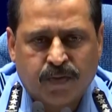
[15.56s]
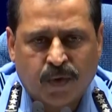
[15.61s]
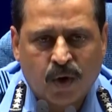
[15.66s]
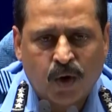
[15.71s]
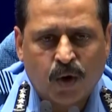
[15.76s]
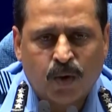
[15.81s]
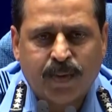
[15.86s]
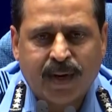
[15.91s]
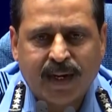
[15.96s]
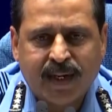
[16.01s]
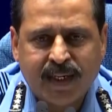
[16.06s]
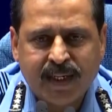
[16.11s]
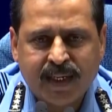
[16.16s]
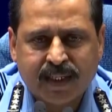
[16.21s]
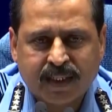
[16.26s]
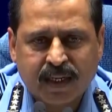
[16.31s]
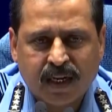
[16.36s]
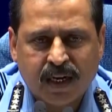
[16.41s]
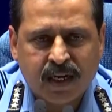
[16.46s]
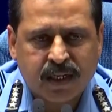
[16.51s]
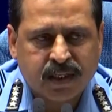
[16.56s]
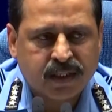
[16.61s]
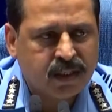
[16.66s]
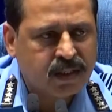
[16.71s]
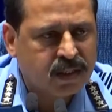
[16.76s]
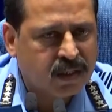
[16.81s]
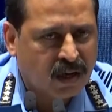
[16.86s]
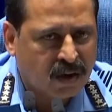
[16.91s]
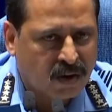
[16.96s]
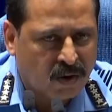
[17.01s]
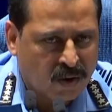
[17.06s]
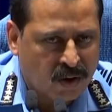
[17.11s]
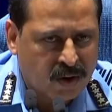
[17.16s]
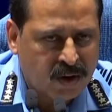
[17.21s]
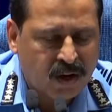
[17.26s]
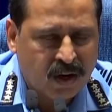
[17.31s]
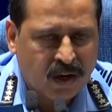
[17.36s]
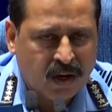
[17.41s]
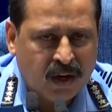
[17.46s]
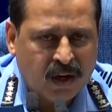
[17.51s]
followed by de-escalations are
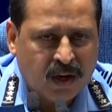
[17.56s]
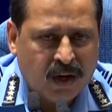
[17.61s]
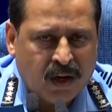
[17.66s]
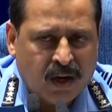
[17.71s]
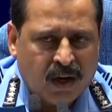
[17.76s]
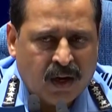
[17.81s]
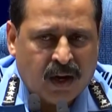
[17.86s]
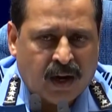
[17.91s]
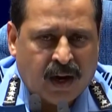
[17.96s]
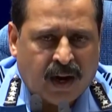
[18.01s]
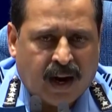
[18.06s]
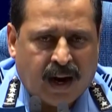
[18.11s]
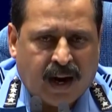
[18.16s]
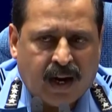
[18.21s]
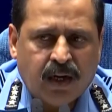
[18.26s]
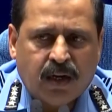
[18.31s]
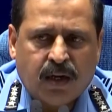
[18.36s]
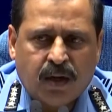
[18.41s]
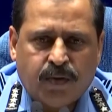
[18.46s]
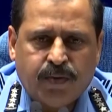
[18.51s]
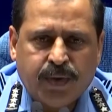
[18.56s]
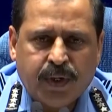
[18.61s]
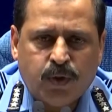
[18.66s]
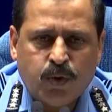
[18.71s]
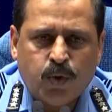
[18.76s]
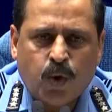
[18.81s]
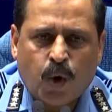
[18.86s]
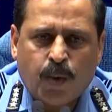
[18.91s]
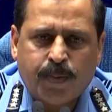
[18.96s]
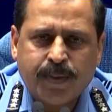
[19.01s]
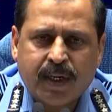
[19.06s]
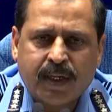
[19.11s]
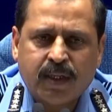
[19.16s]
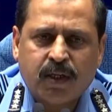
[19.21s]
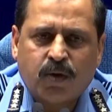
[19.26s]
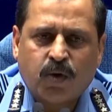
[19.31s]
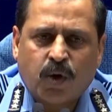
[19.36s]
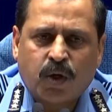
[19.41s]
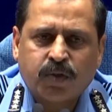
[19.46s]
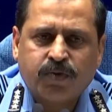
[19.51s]
on. And uh, we do hope that the
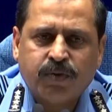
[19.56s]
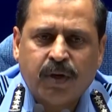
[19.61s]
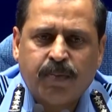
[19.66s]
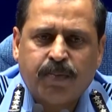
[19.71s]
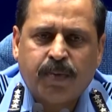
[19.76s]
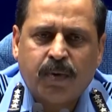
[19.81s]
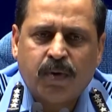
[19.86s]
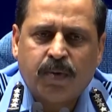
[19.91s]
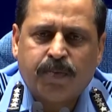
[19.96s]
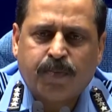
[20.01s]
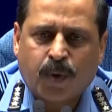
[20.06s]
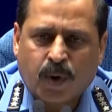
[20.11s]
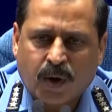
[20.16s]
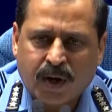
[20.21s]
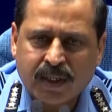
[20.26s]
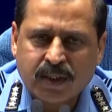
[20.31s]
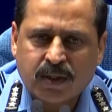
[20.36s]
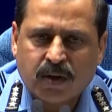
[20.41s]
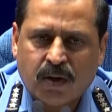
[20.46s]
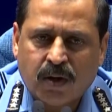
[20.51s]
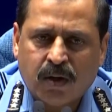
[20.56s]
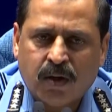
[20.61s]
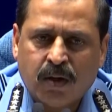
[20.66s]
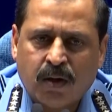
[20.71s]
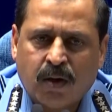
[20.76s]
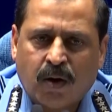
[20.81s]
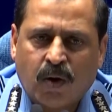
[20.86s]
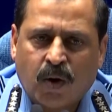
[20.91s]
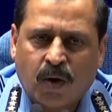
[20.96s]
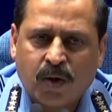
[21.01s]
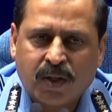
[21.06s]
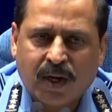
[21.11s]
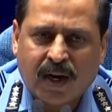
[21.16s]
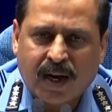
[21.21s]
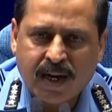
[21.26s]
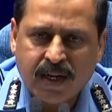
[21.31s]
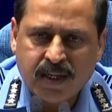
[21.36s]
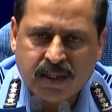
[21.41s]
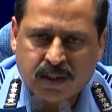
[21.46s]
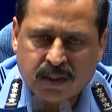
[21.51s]
talks will uh, progress uh, along the
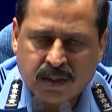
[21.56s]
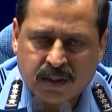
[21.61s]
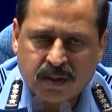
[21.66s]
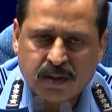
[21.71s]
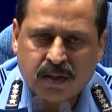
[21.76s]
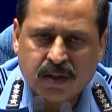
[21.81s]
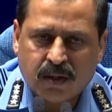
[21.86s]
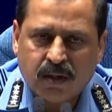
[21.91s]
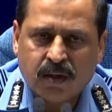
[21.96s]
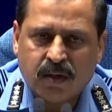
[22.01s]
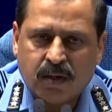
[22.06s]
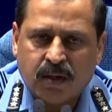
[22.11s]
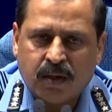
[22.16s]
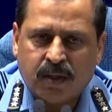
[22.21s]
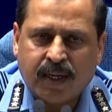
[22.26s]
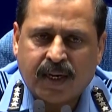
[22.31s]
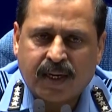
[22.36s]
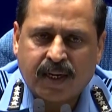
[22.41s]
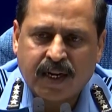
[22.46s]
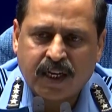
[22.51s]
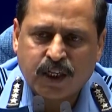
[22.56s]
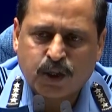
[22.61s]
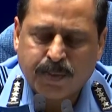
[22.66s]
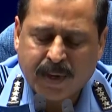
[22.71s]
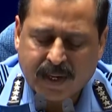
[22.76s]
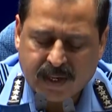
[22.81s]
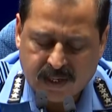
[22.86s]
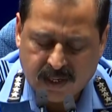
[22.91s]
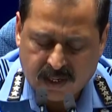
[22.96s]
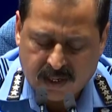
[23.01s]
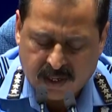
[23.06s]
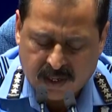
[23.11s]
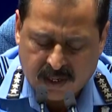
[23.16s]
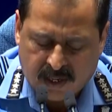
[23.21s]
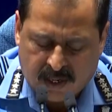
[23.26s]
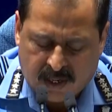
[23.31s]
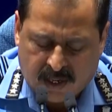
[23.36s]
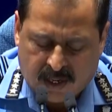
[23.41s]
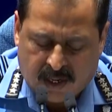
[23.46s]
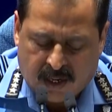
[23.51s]
lines uh, that are expected.
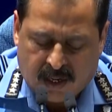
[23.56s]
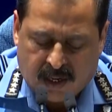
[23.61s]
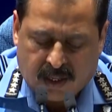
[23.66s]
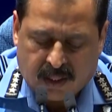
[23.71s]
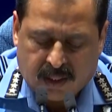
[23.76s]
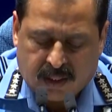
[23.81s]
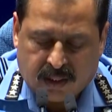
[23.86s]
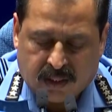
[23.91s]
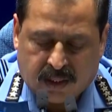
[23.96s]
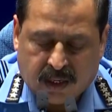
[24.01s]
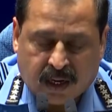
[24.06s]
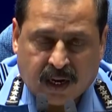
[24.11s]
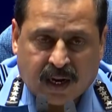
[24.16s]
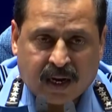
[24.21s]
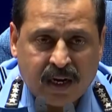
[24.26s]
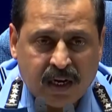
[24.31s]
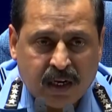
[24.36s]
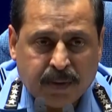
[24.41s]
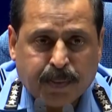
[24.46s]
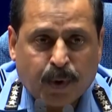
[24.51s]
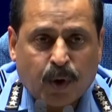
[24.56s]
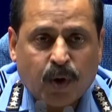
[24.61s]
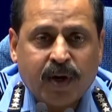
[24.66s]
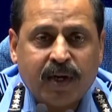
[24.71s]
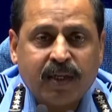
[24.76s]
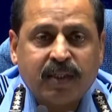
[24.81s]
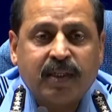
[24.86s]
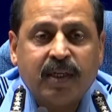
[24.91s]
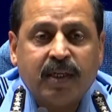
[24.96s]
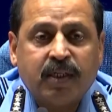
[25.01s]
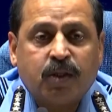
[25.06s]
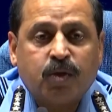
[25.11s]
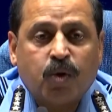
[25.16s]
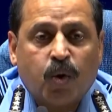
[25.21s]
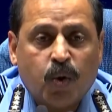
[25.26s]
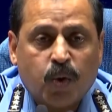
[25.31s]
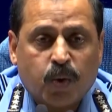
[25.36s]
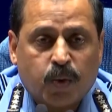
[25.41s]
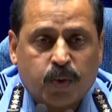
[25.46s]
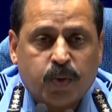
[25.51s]
The current progress is
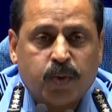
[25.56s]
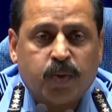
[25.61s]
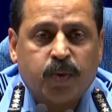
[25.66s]
slow.